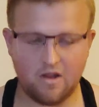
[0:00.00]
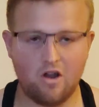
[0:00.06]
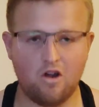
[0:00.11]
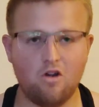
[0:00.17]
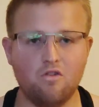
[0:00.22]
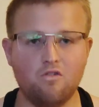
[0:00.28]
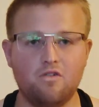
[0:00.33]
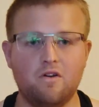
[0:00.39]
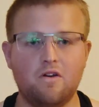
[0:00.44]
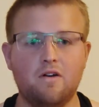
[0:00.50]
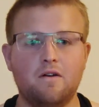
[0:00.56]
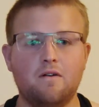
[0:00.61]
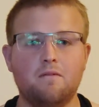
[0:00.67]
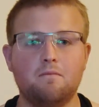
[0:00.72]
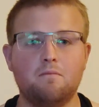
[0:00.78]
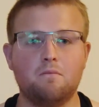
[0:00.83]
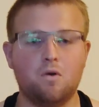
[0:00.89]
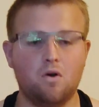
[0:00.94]

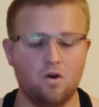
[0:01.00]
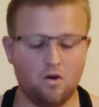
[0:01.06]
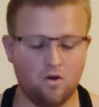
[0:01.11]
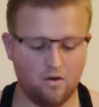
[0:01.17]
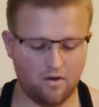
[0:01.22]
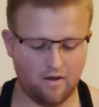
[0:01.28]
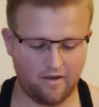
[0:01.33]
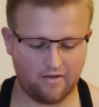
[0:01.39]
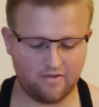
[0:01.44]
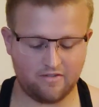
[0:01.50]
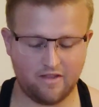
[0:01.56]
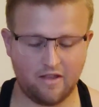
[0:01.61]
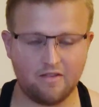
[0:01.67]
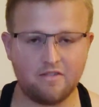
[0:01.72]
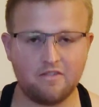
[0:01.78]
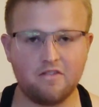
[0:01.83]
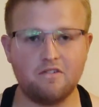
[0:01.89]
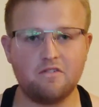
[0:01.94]
over more
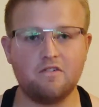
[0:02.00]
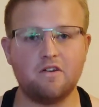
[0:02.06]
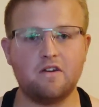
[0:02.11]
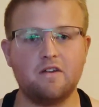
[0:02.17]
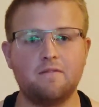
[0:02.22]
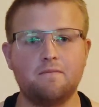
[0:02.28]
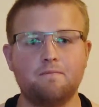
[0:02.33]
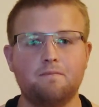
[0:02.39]
extensively